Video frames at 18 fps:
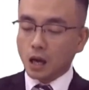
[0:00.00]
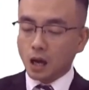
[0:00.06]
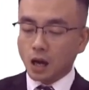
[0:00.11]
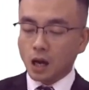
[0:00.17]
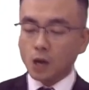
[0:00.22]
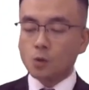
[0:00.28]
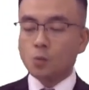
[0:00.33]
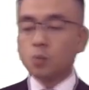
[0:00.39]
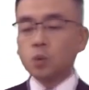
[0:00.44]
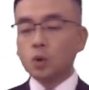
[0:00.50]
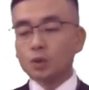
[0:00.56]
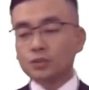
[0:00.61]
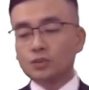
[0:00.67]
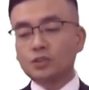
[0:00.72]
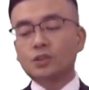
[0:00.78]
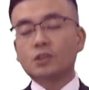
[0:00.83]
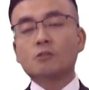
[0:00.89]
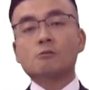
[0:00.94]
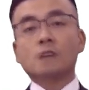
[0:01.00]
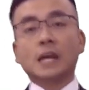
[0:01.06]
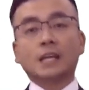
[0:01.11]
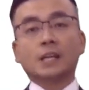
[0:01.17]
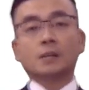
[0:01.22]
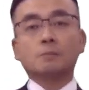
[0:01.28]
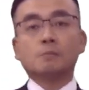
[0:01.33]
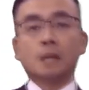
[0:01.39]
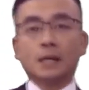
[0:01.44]
I would
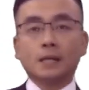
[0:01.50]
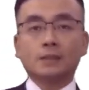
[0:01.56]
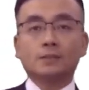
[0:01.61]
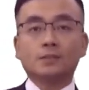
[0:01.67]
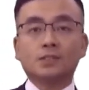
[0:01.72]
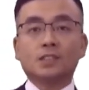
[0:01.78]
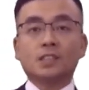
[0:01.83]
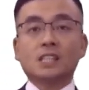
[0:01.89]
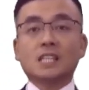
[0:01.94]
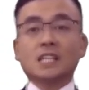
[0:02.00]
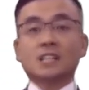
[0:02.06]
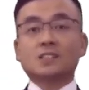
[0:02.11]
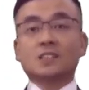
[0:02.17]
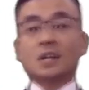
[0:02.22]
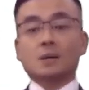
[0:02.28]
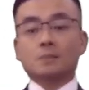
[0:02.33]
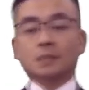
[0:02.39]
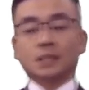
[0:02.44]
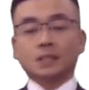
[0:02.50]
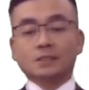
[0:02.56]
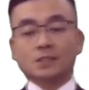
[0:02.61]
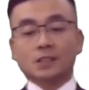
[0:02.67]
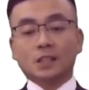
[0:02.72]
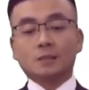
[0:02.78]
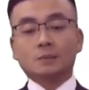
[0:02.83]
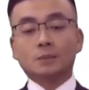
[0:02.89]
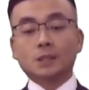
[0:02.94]
recommend the examining
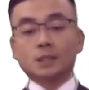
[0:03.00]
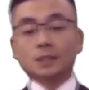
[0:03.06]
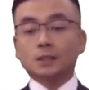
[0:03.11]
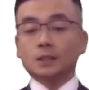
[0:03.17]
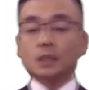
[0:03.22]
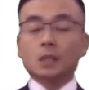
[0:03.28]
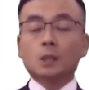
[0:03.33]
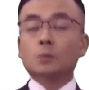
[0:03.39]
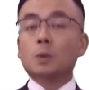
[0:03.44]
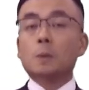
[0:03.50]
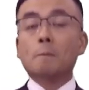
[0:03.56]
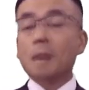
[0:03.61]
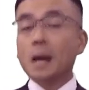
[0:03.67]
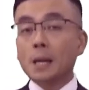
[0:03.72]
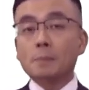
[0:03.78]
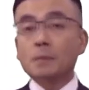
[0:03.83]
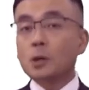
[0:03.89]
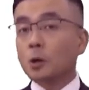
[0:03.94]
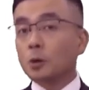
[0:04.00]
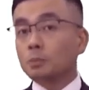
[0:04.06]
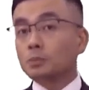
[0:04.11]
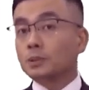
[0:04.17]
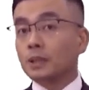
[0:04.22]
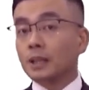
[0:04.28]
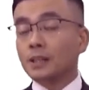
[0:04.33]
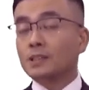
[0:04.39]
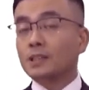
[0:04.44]
team that we may be
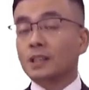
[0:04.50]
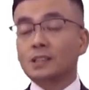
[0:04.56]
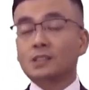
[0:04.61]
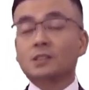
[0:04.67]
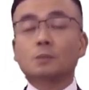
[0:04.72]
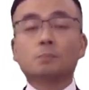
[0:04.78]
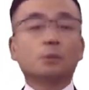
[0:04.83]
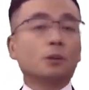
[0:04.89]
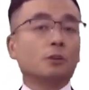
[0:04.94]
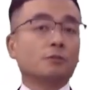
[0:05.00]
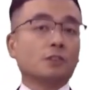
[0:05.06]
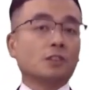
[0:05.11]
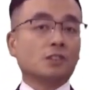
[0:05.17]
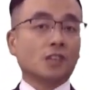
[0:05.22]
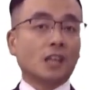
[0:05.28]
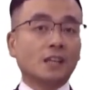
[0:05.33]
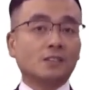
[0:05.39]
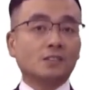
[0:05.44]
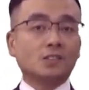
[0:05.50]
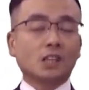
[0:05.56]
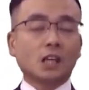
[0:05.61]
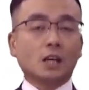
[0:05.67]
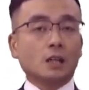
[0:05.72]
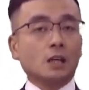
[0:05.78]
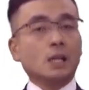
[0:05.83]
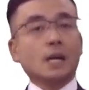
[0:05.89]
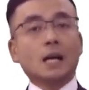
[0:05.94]
operating as the profit
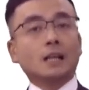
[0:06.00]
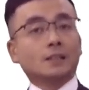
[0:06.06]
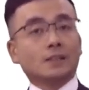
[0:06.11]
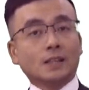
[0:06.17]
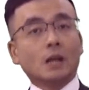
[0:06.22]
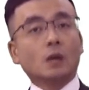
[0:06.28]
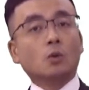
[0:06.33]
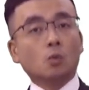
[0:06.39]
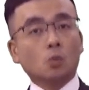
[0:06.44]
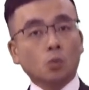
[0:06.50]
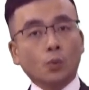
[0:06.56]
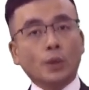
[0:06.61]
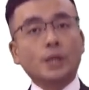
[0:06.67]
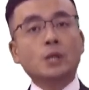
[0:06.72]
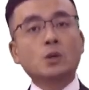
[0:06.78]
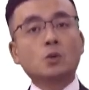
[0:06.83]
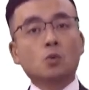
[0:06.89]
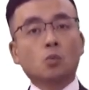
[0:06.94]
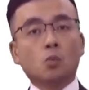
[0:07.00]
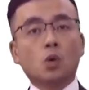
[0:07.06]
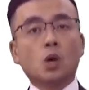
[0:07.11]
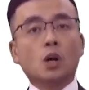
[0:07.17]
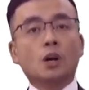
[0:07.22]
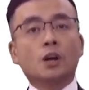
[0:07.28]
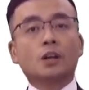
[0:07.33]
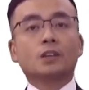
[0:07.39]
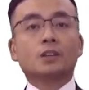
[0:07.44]
center and that will
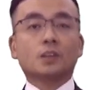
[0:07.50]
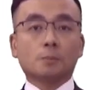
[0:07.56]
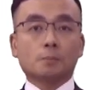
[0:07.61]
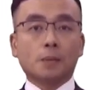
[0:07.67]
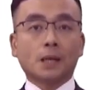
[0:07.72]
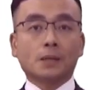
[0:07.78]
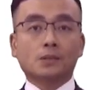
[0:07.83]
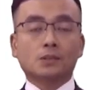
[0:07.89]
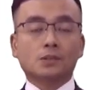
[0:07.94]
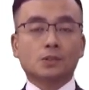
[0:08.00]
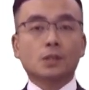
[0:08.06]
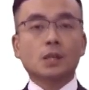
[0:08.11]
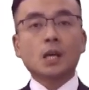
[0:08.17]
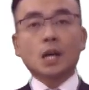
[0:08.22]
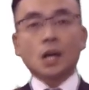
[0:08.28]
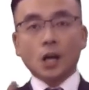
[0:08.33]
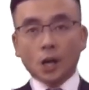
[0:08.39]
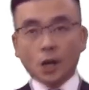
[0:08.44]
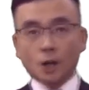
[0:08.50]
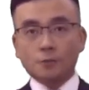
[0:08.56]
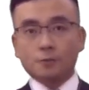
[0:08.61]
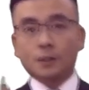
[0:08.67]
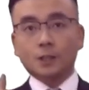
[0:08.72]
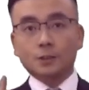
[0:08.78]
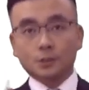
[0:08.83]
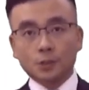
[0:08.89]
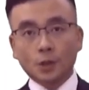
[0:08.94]
work the best.
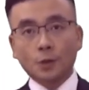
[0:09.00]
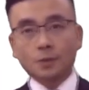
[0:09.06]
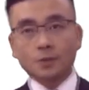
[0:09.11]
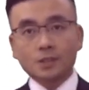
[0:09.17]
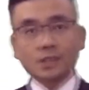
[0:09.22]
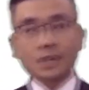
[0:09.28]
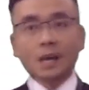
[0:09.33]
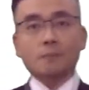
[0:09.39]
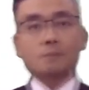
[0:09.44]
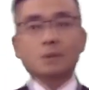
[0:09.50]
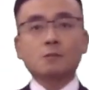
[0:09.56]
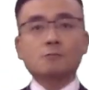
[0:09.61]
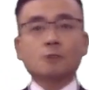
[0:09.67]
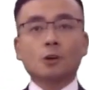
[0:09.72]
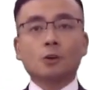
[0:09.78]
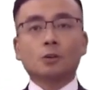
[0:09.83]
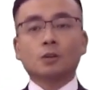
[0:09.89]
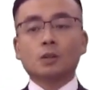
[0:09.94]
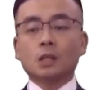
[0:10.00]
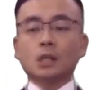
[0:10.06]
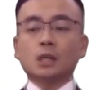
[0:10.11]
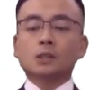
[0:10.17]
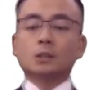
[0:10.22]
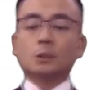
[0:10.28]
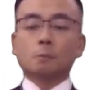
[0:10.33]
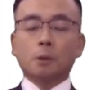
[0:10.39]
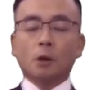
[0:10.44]
However, don't get me wrong,
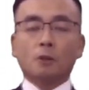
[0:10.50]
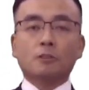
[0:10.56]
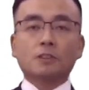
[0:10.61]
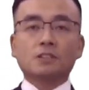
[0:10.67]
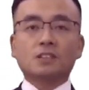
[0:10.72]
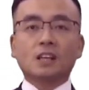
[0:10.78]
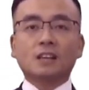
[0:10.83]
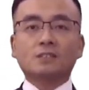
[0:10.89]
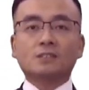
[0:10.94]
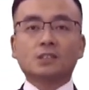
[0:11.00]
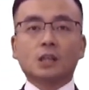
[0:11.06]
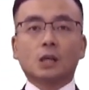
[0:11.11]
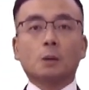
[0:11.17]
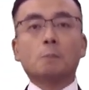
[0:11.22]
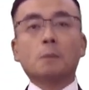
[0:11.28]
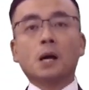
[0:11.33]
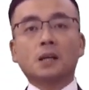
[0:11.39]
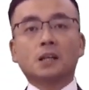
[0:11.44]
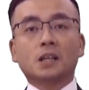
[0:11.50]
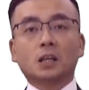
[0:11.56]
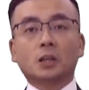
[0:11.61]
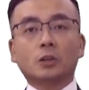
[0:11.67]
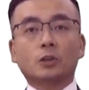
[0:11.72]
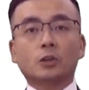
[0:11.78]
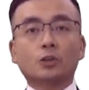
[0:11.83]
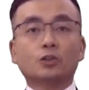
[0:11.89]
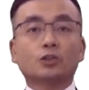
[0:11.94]
the profit center, my
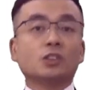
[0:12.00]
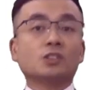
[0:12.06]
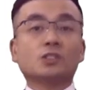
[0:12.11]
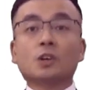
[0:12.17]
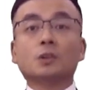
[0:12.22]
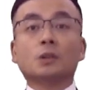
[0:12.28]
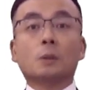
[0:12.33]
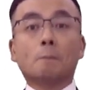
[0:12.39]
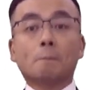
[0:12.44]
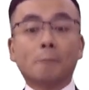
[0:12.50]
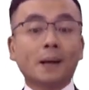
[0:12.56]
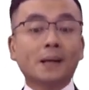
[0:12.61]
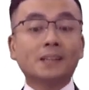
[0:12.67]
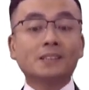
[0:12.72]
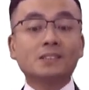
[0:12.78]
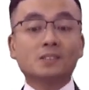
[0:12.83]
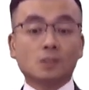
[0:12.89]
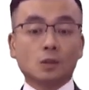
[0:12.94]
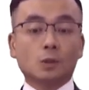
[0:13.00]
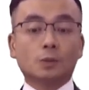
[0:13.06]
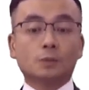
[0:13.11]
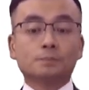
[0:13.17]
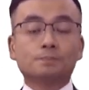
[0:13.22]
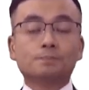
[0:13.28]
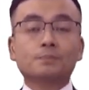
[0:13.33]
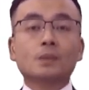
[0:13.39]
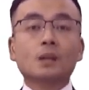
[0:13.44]
conclusion is only based
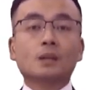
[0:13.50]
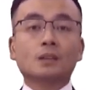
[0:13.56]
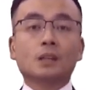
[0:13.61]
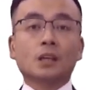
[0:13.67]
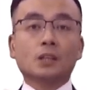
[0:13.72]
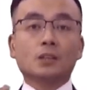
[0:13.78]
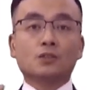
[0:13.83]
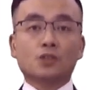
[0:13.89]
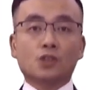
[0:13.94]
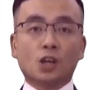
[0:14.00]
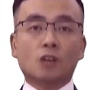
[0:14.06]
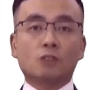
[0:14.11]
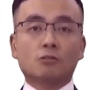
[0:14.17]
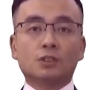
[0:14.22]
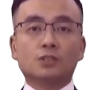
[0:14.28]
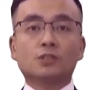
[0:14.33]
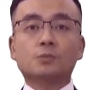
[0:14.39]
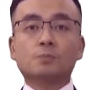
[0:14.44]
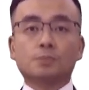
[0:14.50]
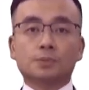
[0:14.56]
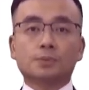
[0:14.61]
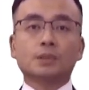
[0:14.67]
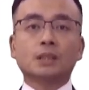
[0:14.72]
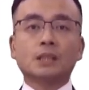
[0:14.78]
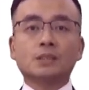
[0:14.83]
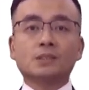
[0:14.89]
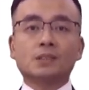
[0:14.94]
on the current
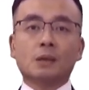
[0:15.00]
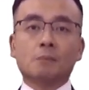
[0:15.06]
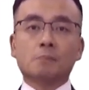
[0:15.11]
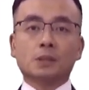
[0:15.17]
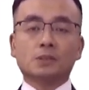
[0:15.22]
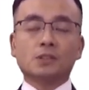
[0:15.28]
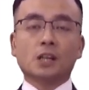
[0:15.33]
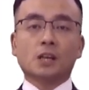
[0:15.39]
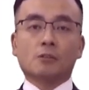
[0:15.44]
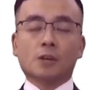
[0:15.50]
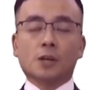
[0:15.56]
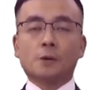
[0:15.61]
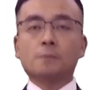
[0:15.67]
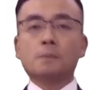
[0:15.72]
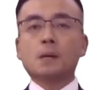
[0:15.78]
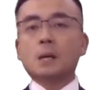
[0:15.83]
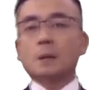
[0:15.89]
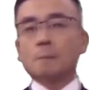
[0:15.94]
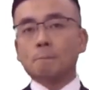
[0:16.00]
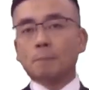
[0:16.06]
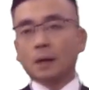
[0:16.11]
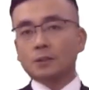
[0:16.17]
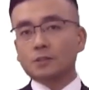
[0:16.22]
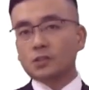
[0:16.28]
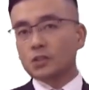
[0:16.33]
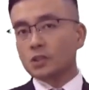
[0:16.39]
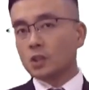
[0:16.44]
preseen material,
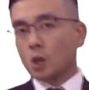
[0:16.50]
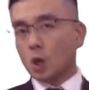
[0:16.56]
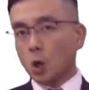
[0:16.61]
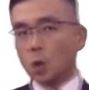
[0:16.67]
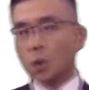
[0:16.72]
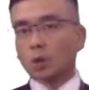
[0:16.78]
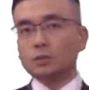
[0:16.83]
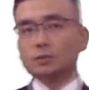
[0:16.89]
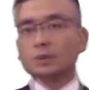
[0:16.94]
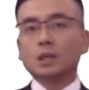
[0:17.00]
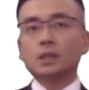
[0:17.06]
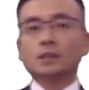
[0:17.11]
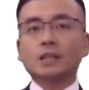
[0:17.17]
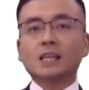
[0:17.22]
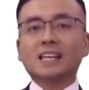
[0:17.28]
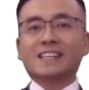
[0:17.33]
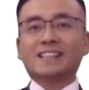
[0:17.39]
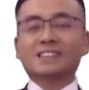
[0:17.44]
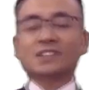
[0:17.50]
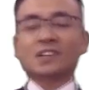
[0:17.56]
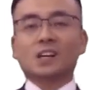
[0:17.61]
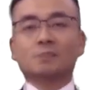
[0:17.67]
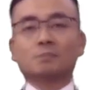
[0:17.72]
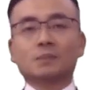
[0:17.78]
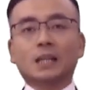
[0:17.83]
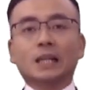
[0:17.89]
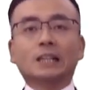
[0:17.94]
but on the
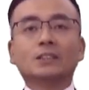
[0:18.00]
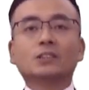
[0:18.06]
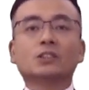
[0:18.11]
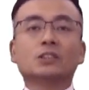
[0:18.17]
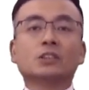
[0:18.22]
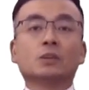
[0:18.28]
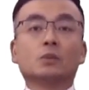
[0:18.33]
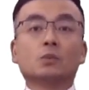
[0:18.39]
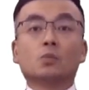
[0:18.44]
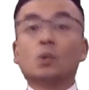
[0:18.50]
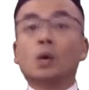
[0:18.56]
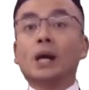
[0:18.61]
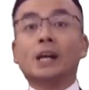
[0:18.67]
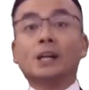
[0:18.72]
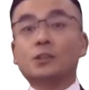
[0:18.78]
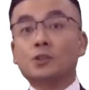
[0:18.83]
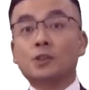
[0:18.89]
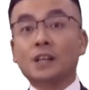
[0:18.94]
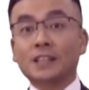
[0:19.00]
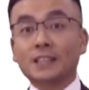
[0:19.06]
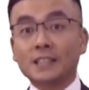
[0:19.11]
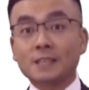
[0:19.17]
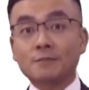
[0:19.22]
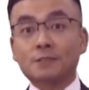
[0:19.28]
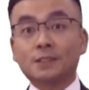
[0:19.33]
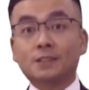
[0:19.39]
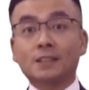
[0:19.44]
exam date that where you are
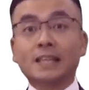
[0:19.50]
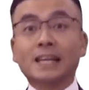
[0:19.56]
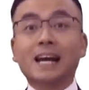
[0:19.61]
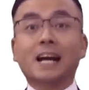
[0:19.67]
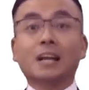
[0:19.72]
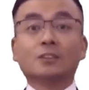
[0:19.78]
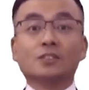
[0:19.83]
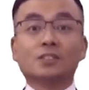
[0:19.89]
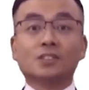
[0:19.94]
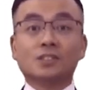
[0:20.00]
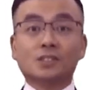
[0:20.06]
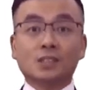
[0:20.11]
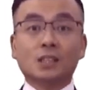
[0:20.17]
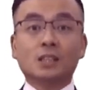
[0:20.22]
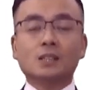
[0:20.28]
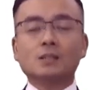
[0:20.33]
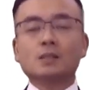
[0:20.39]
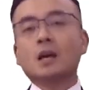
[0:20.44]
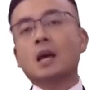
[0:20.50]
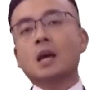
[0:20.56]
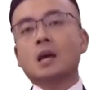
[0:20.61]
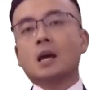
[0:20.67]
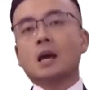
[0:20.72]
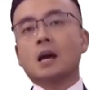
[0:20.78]
given the unseen